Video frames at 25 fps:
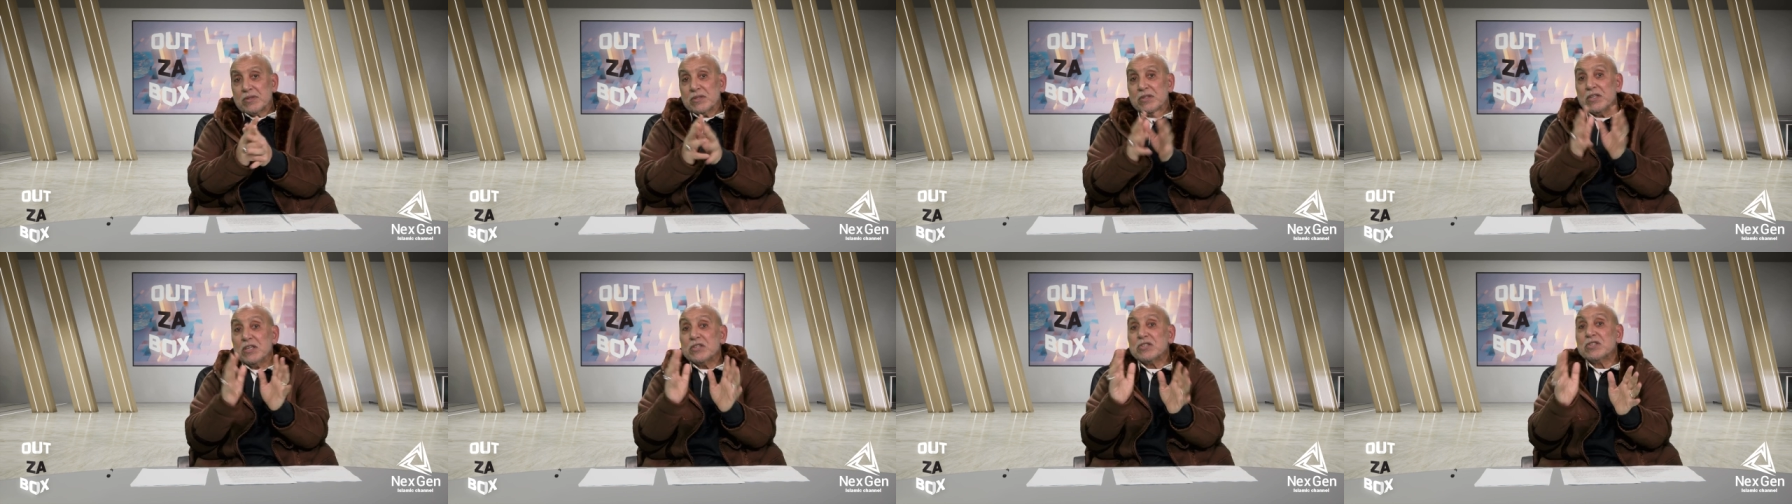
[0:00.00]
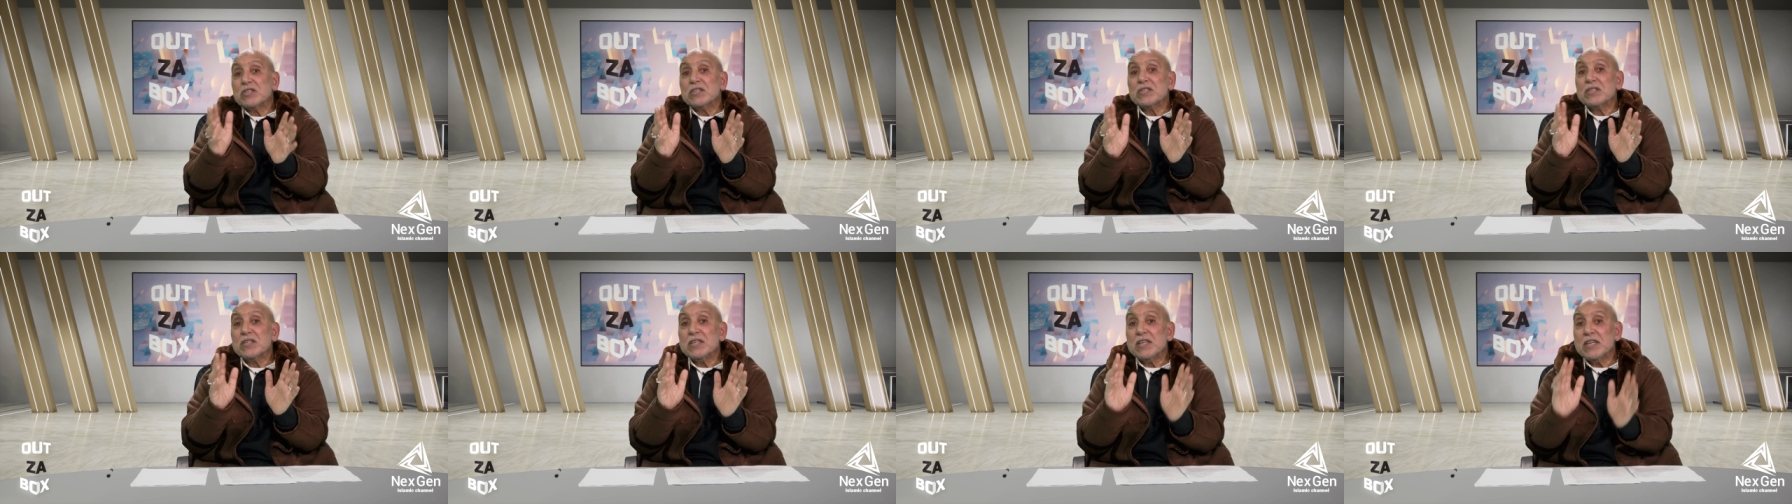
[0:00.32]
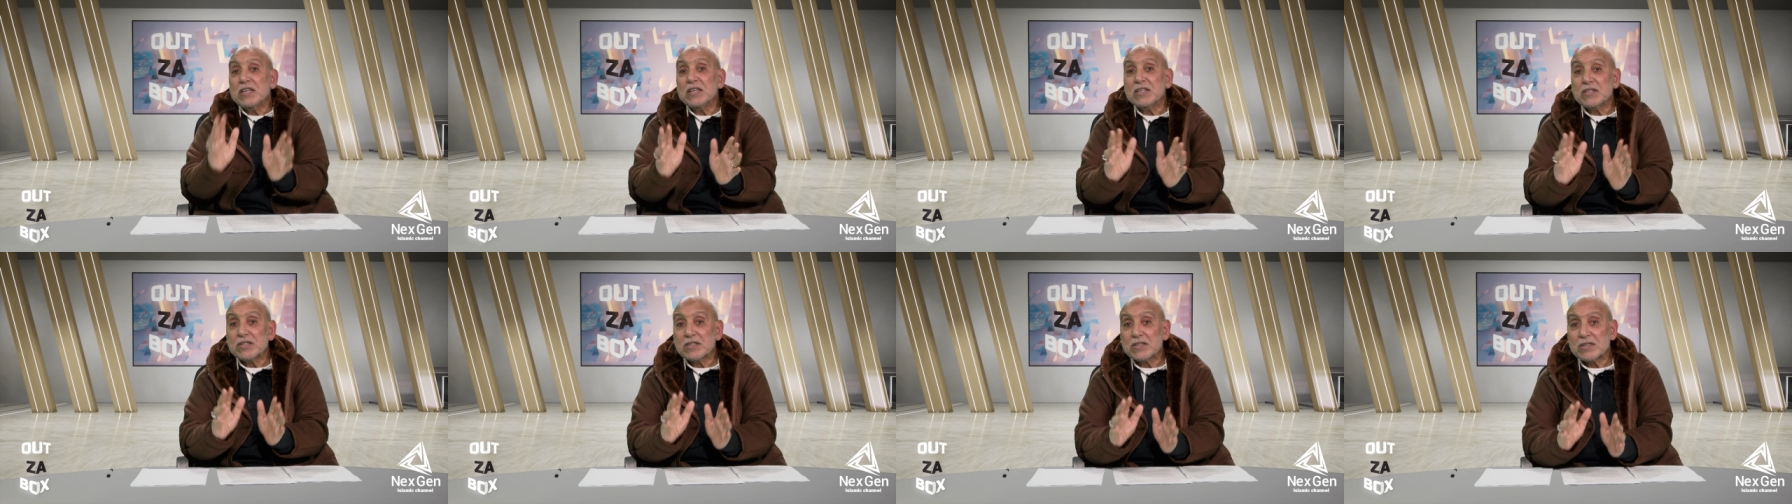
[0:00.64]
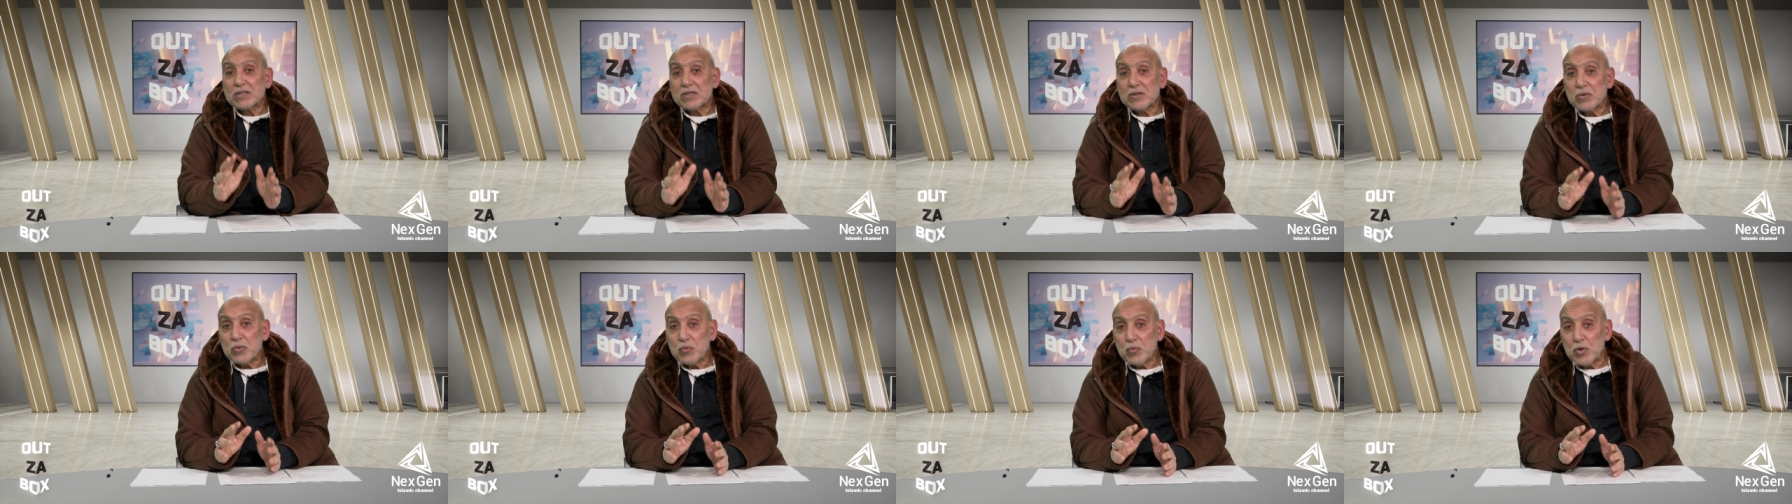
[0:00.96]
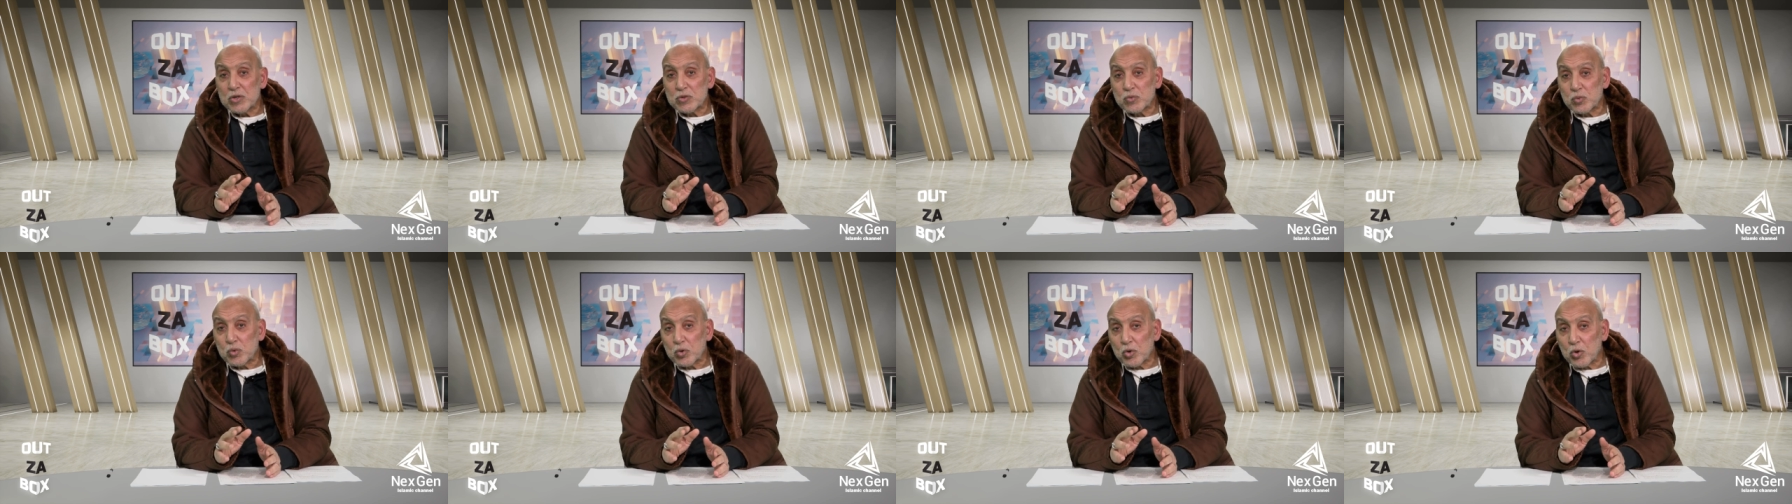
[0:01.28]
This is
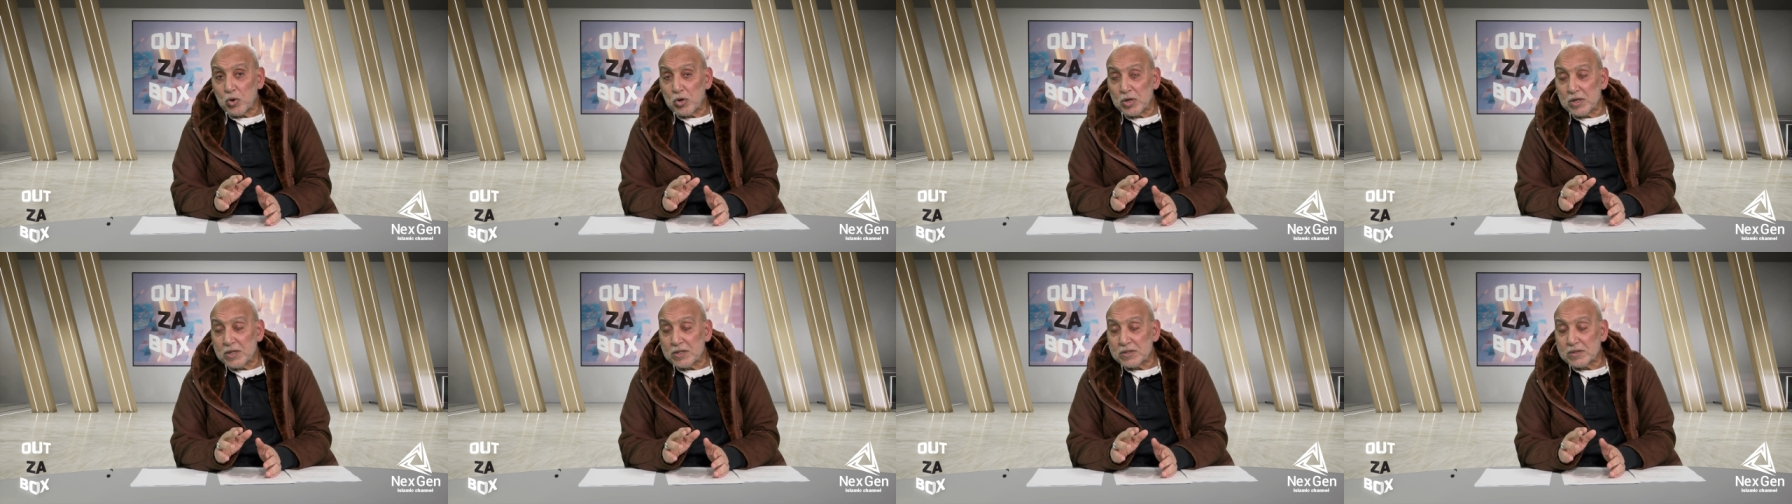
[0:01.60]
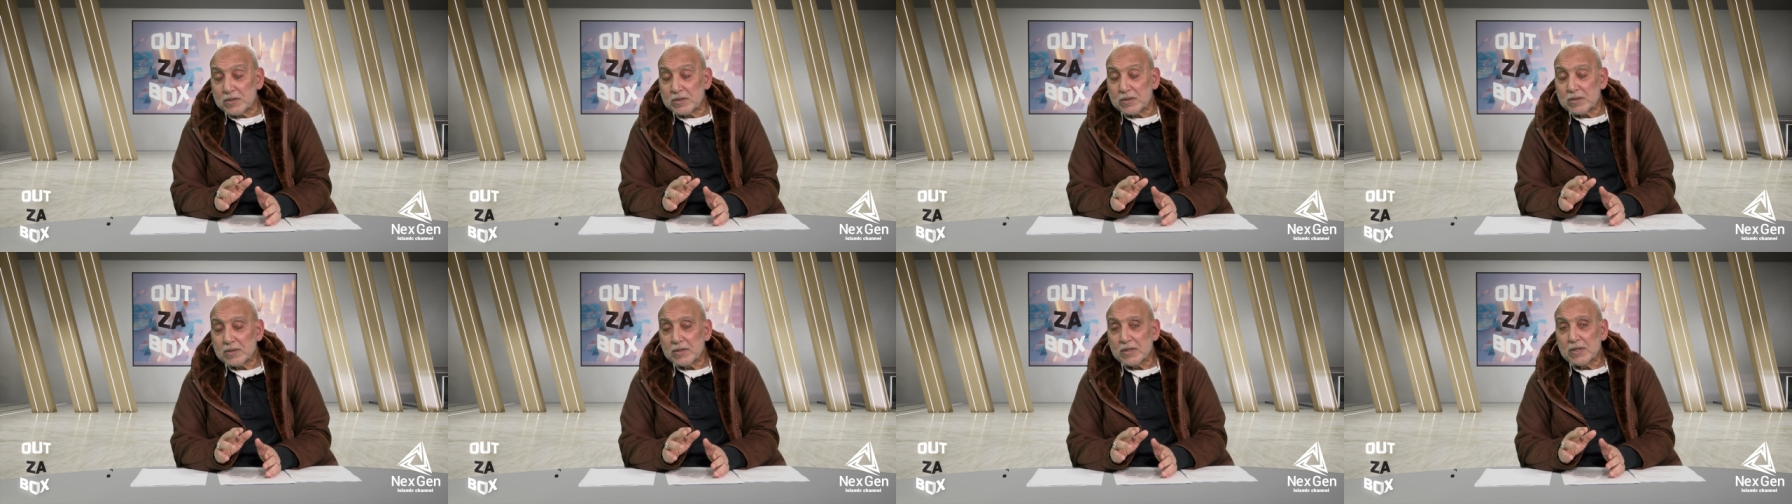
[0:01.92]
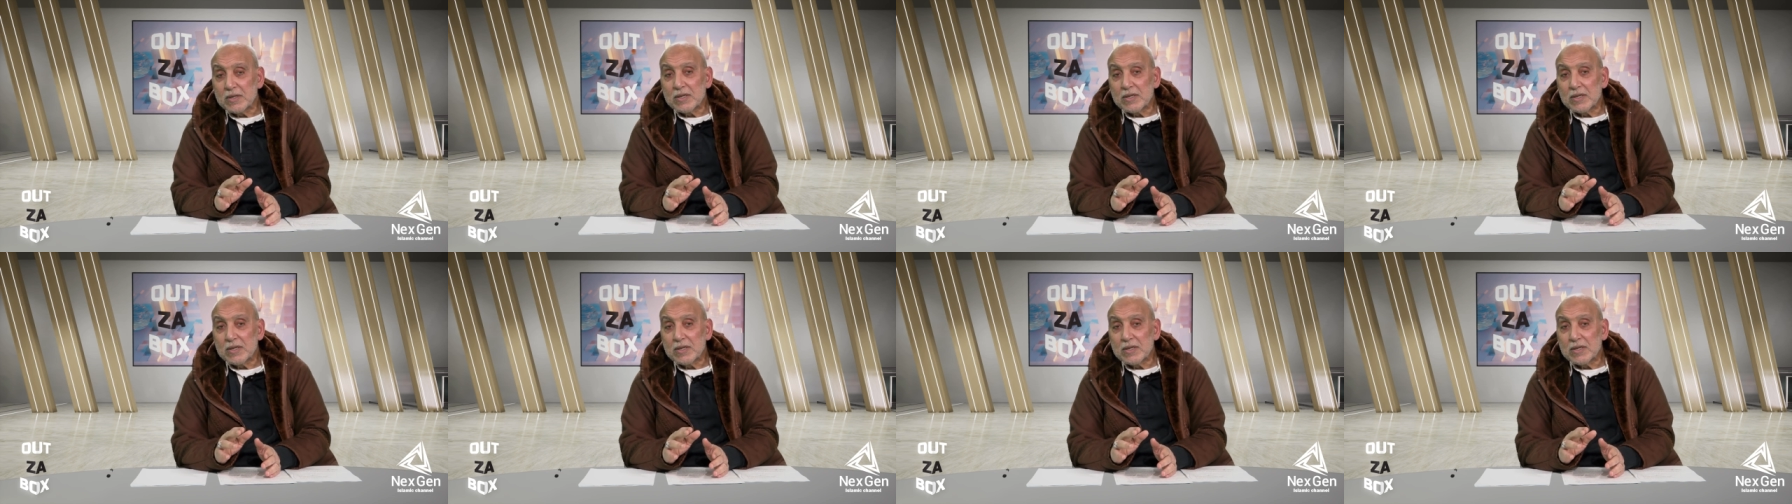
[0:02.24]
what we call it,